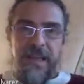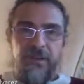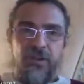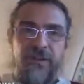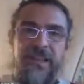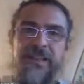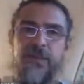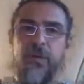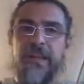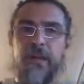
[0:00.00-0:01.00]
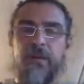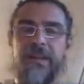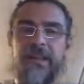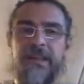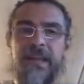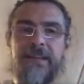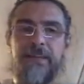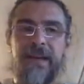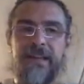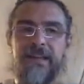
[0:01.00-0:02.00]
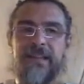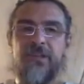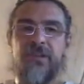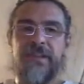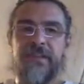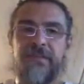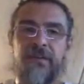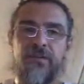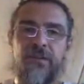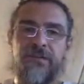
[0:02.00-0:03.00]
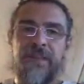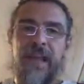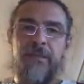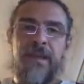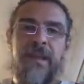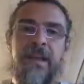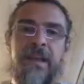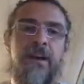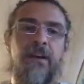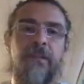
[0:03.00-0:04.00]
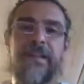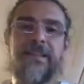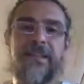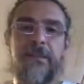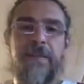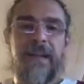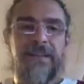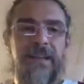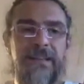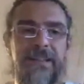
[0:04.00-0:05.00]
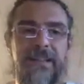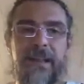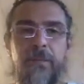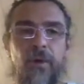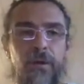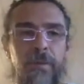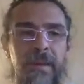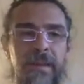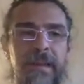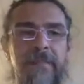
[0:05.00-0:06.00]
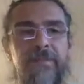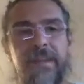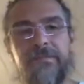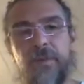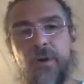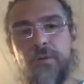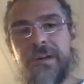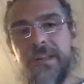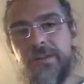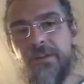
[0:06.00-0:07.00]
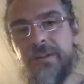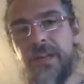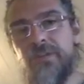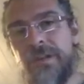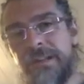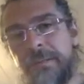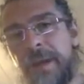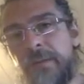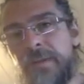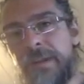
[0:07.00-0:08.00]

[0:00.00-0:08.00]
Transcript: So this is what I will detect, the magnetization as a function of time of the density matrix that evolved the forward, the rotation, and the backward